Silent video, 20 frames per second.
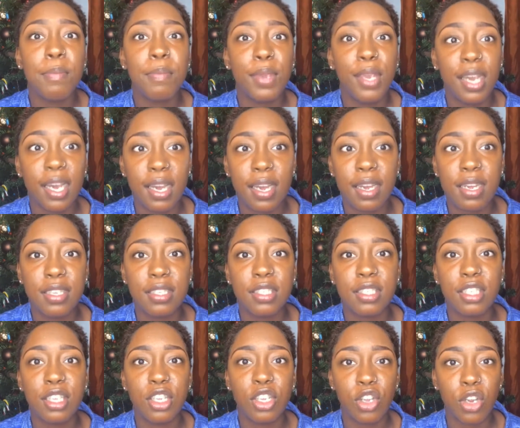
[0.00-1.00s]

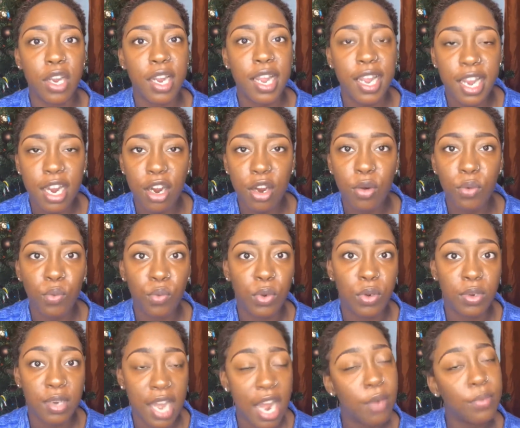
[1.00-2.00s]
because your hair
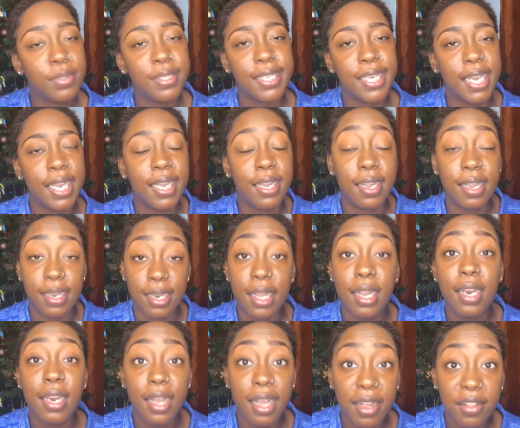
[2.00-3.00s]
will not retain
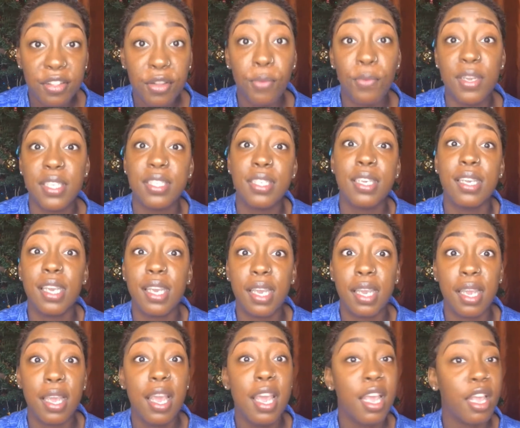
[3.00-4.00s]
any length, once
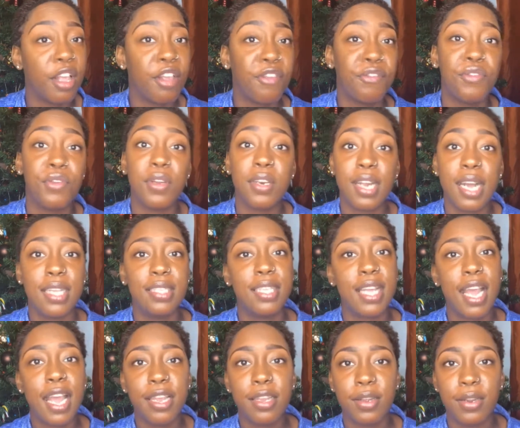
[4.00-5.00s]
again, if you're not
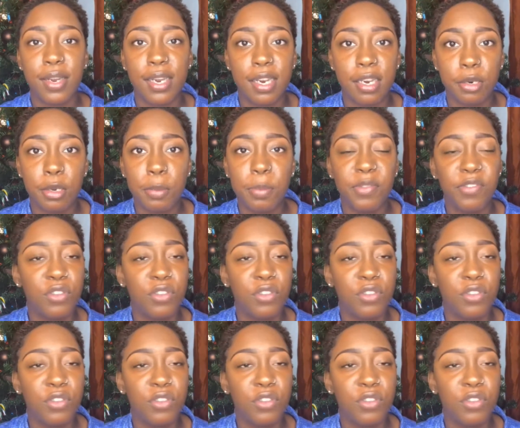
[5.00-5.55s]
tying your hair up.